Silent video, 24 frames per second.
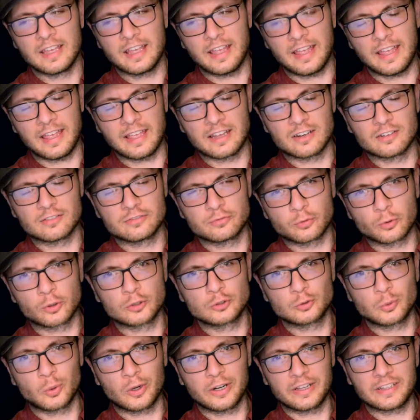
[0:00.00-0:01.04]
in
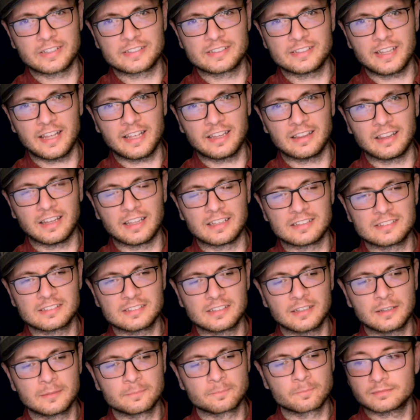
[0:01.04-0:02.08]
420
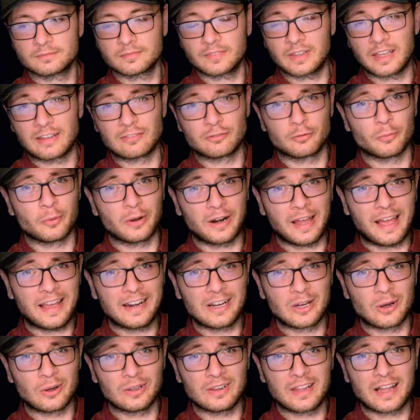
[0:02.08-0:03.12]
stainless. And from what I
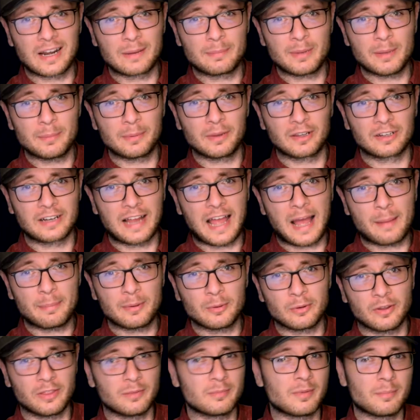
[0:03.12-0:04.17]
know, a lot of people are happy
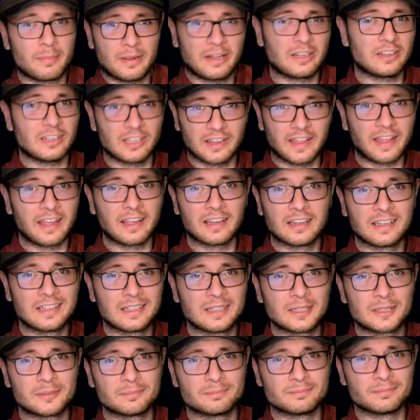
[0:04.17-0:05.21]
with them. Apparently
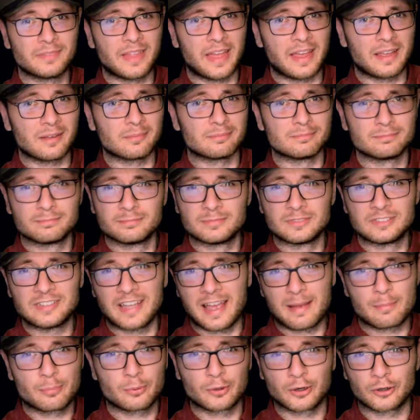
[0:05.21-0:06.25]
they
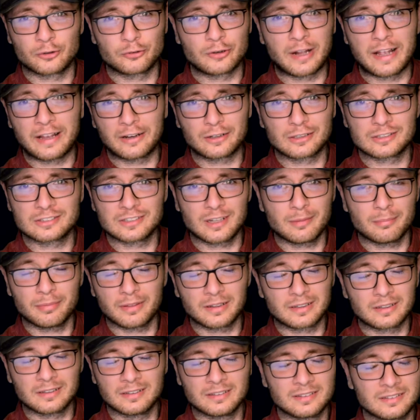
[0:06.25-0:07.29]
temper it right or
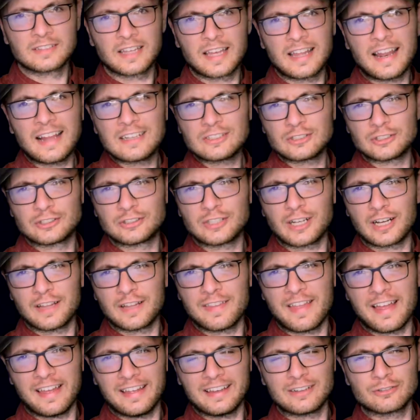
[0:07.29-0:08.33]
something. And as you saw in
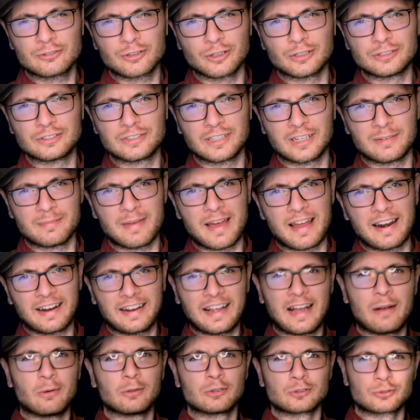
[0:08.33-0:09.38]
that intro cinematic,
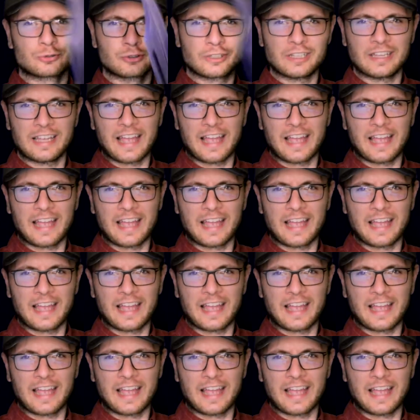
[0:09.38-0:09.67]
I was really